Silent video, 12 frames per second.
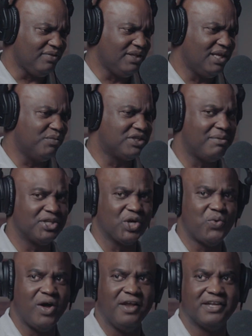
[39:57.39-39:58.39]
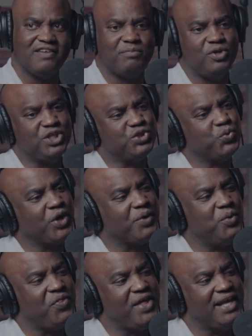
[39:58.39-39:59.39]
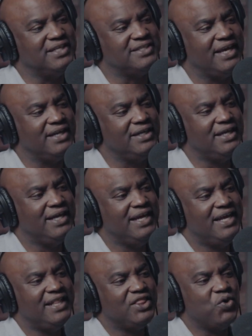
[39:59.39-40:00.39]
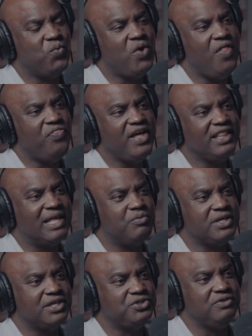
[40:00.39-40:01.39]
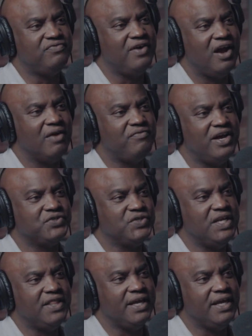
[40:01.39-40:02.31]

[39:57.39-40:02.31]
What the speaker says: and we were talking about the quality of police work. And one thing he said, the one thing that would get you fired faster than